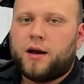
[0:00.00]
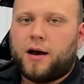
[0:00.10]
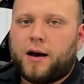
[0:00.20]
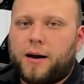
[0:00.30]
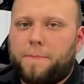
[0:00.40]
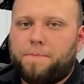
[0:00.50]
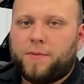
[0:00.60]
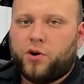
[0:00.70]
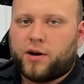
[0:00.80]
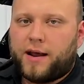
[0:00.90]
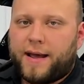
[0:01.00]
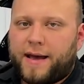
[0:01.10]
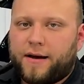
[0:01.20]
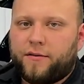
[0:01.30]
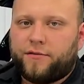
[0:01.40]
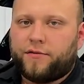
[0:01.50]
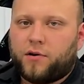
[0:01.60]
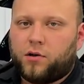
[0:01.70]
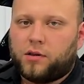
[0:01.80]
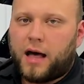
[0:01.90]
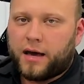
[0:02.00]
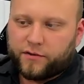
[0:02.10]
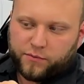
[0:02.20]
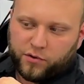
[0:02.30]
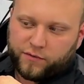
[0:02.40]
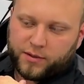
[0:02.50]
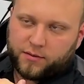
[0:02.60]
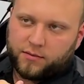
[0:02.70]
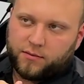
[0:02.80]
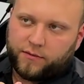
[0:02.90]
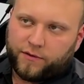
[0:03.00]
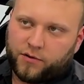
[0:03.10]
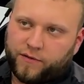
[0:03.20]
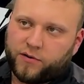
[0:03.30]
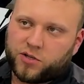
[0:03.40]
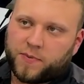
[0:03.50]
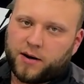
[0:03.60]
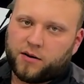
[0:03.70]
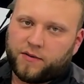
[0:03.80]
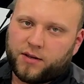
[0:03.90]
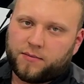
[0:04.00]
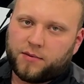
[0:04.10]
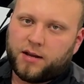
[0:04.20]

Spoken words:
you're going to have a lot of movement for the first part of it,